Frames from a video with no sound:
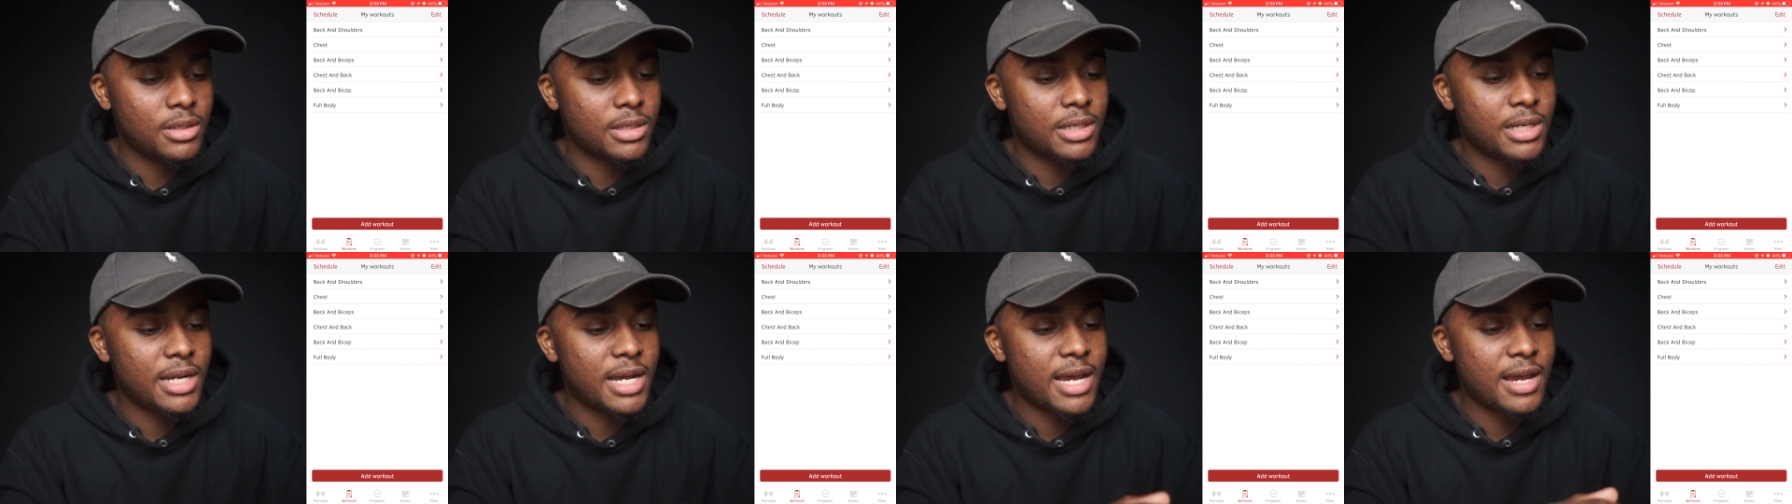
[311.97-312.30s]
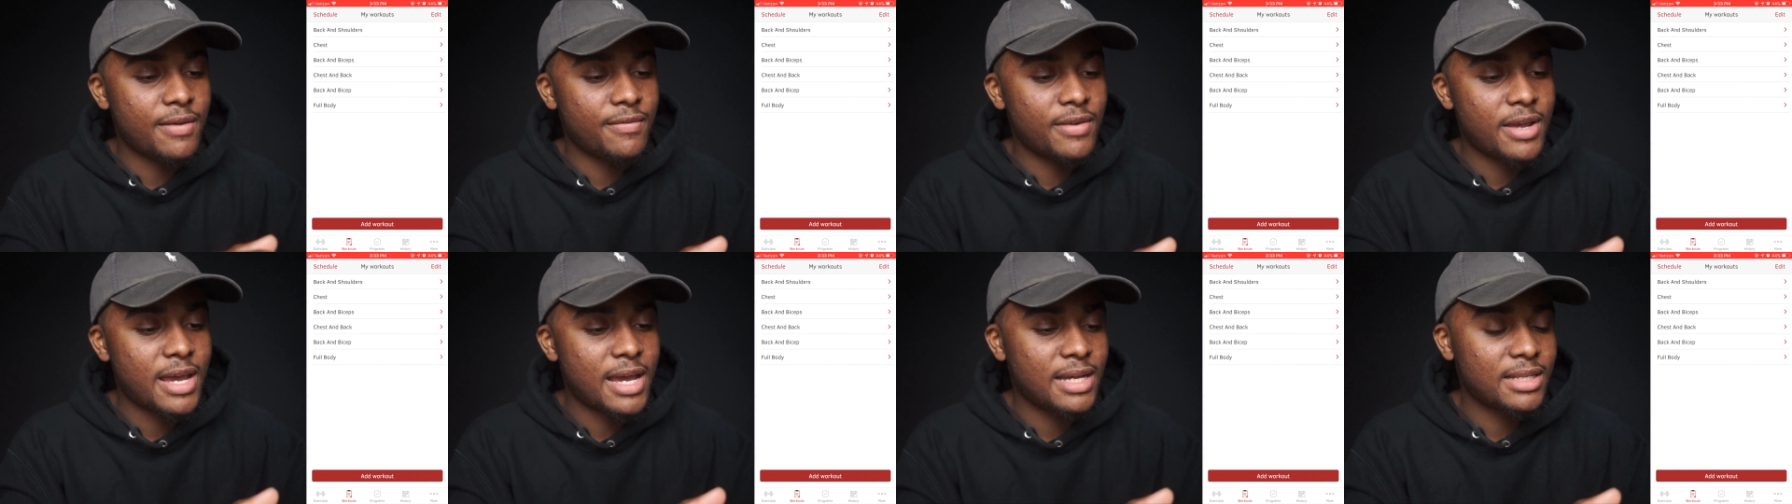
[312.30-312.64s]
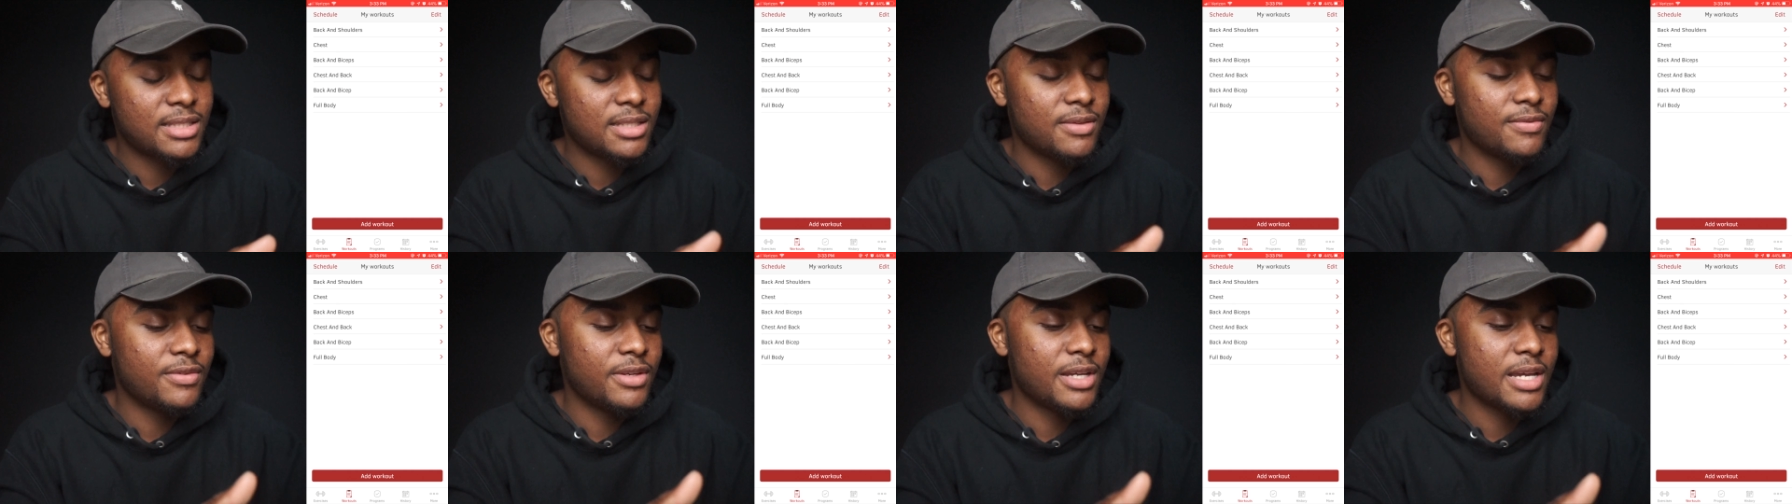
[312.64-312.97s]
Then I have the
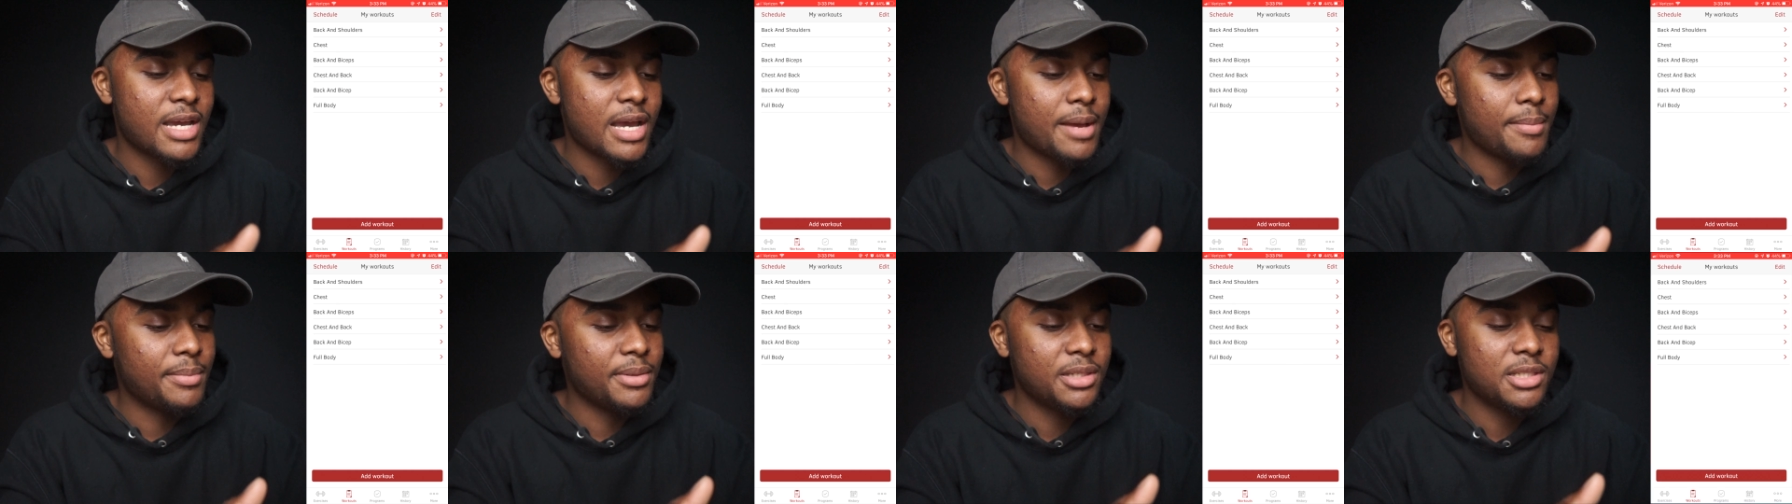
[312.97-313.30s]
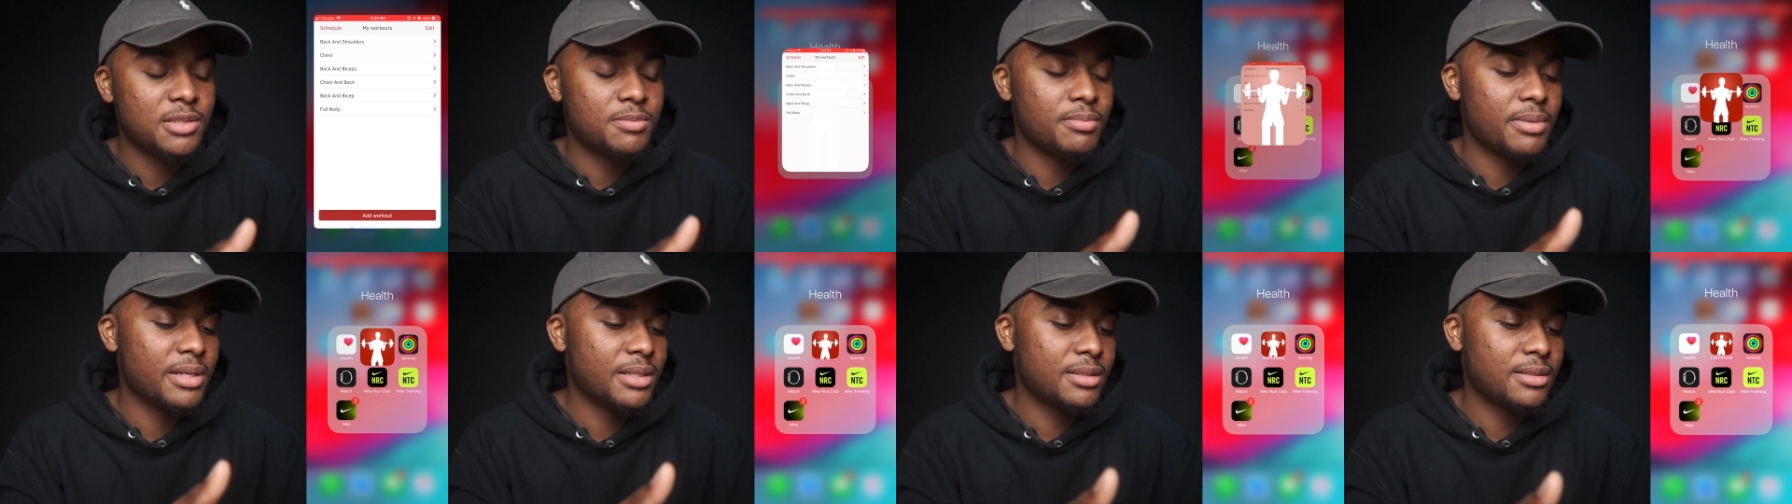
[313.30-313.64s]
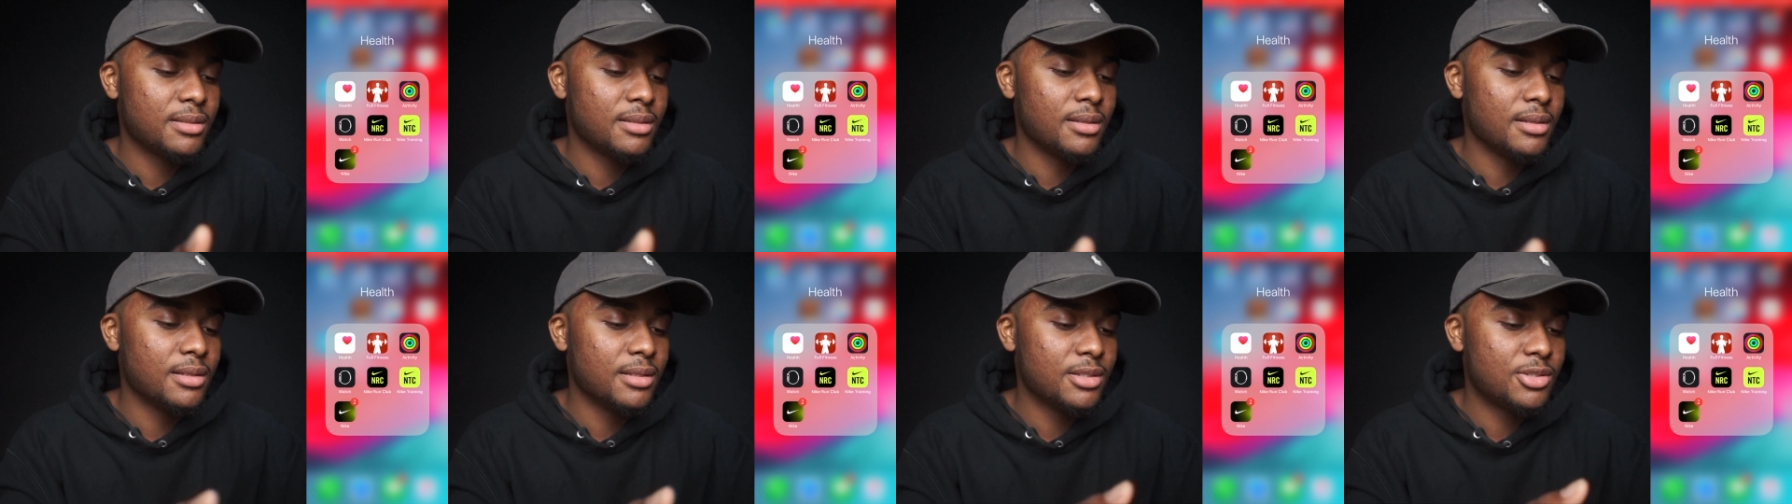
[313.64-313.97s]
activity app. It just
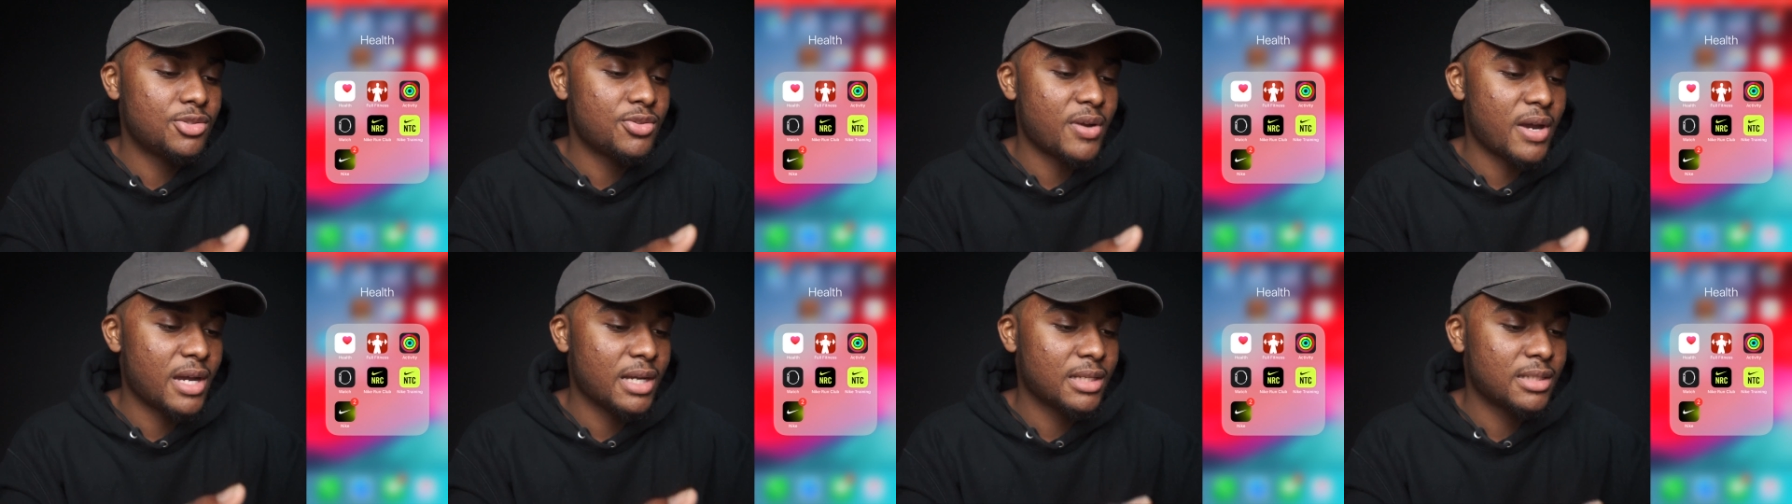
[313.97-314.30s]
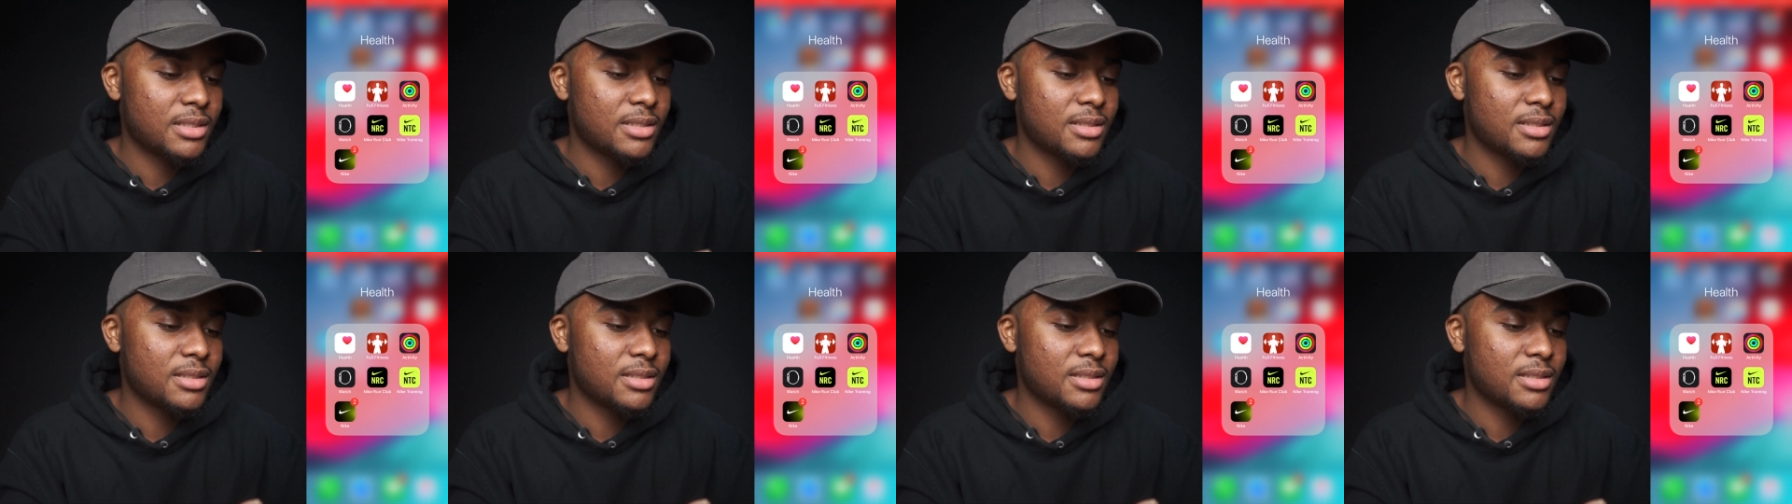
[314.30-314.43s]
basically just tracks.